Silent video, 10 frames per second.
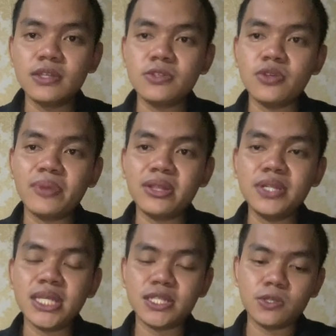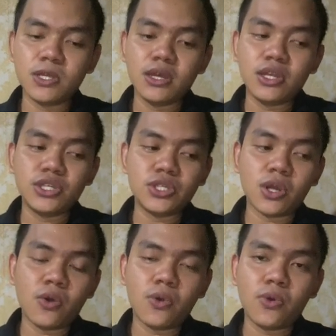Thought balloon is
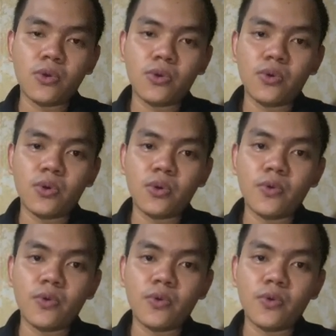show